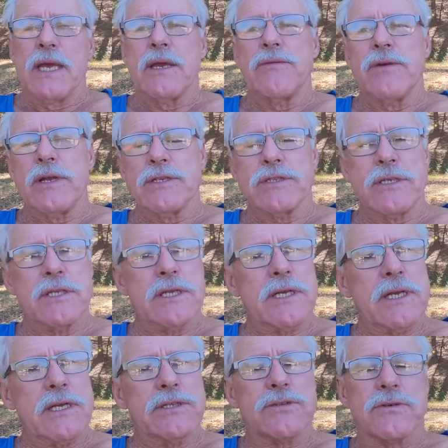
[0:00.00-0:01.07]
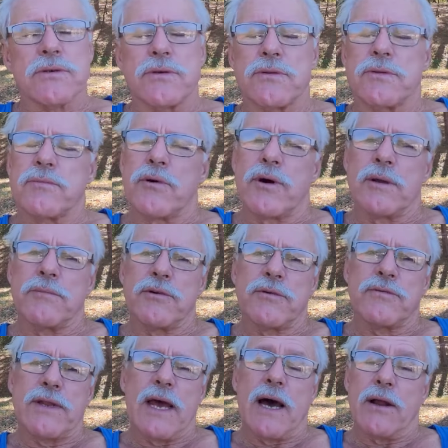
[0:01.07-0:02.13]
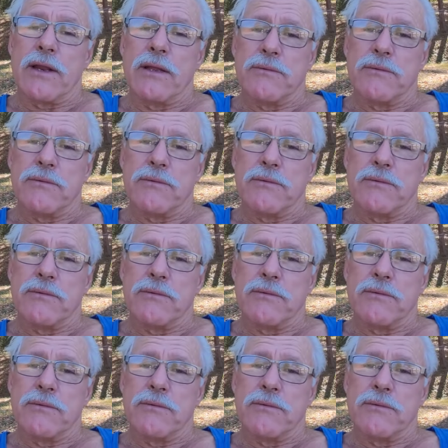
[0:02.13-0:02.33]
Eventually, the kids grew. The boy moved out.